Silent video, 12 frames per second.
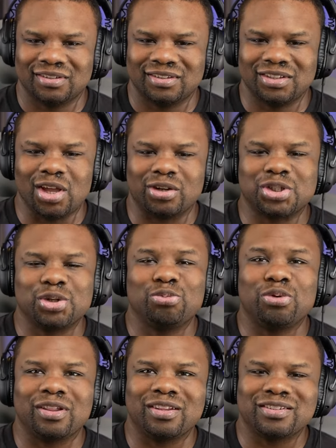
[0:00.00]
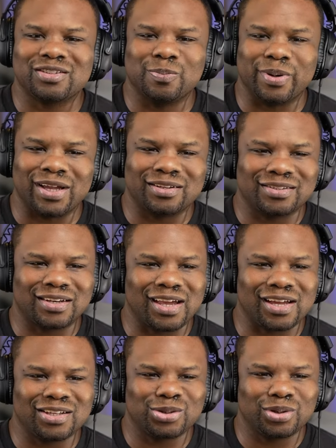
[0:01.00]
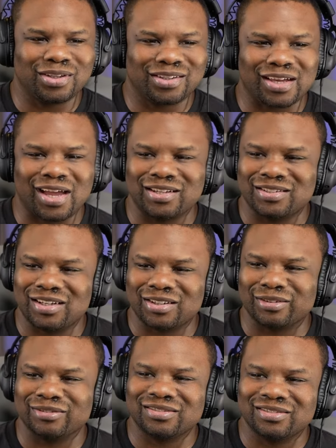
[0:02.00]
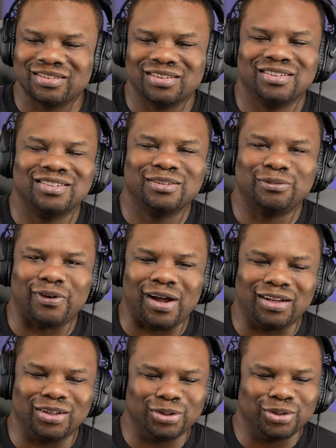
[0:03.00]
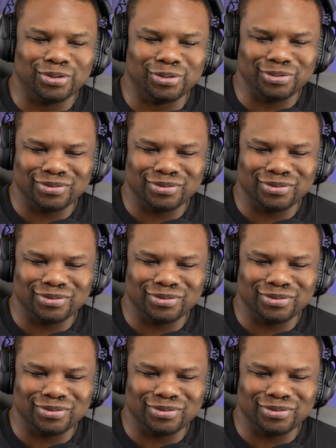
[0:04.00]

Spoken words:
Yeah, she really just bounds in the house? You think the guy's not gonna follow you?